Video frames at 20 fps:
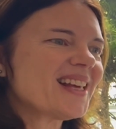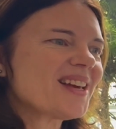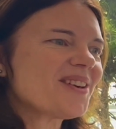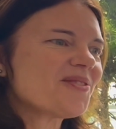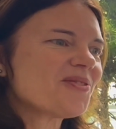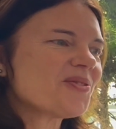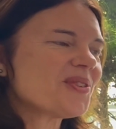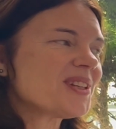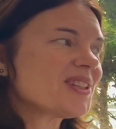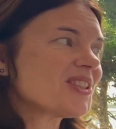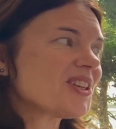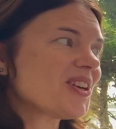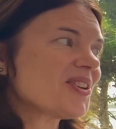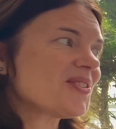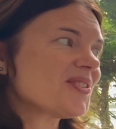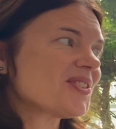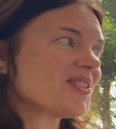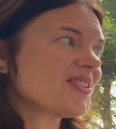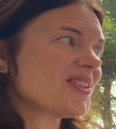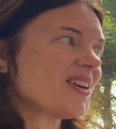if we
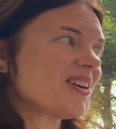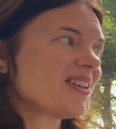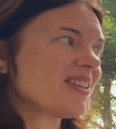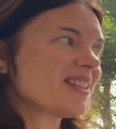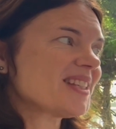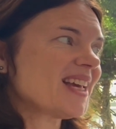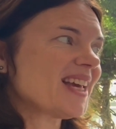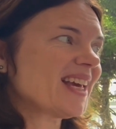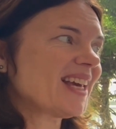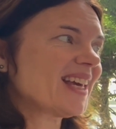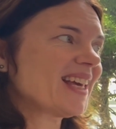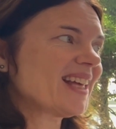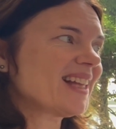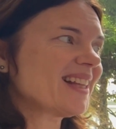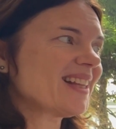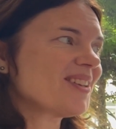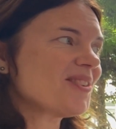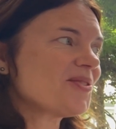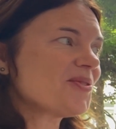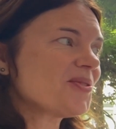don't start
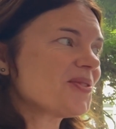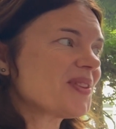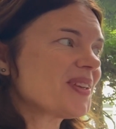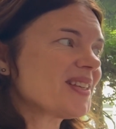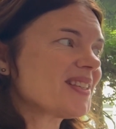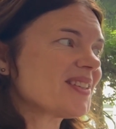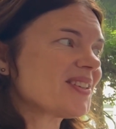taking all these